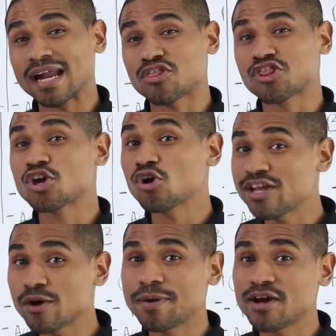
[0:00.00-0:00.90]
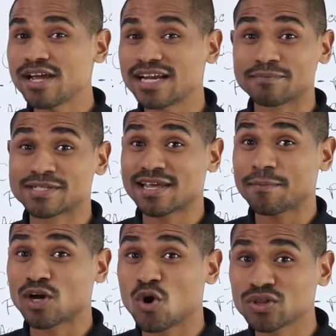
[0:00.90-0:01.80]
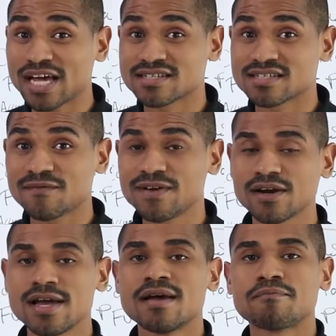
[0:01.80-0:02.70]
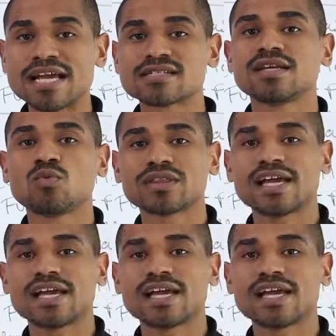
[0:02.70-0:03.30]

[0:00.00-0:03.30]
a 30-year period, and I'm skipping a whole lot of stuff here, basically what